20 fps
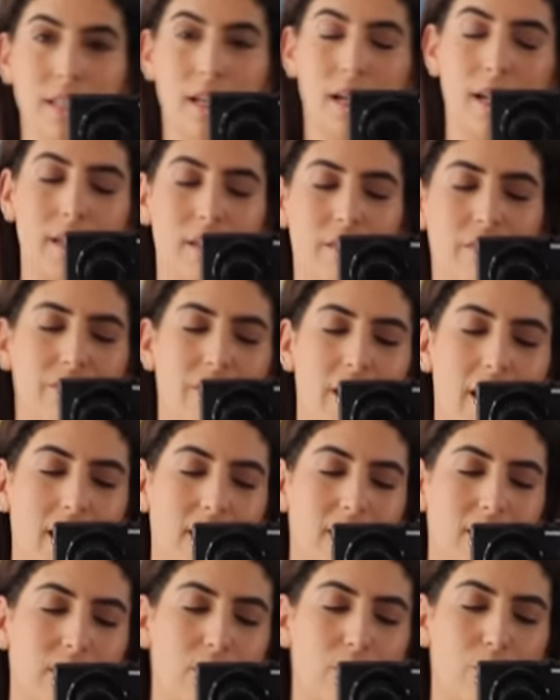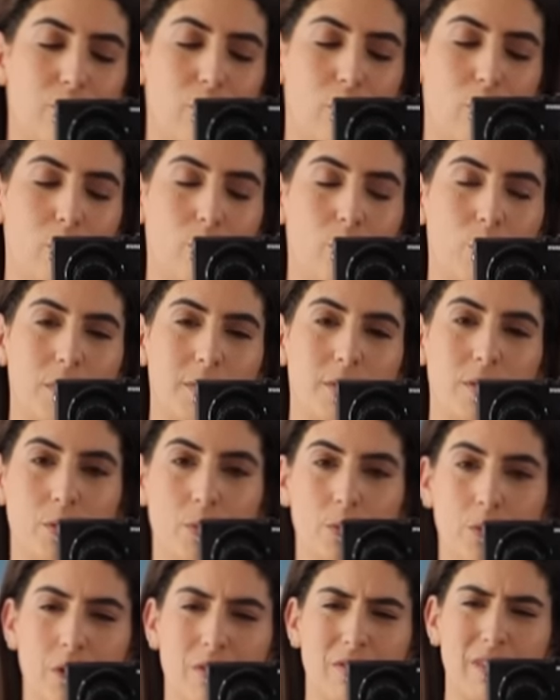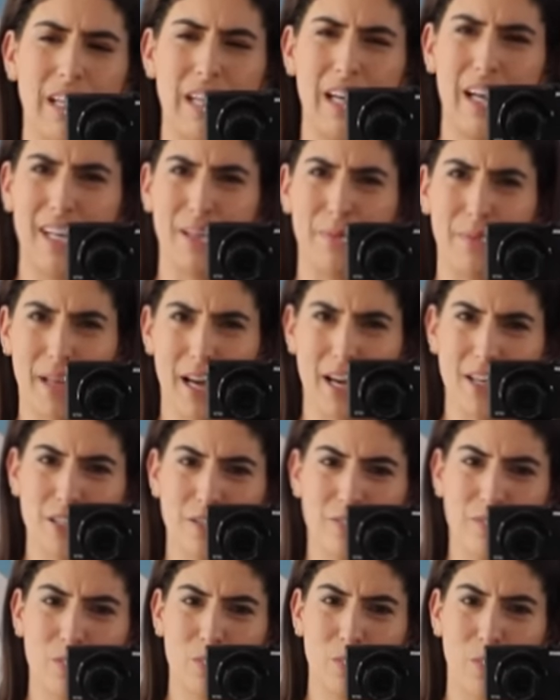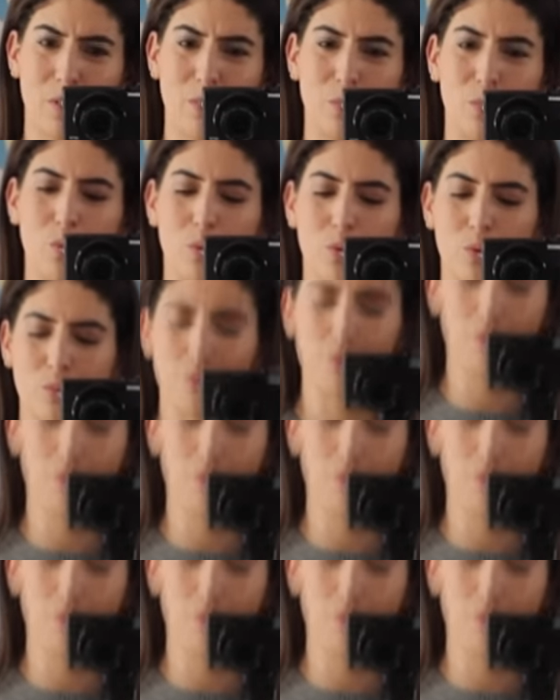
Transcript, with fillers: like vest from Whistles which I really like but it actually feels quite warm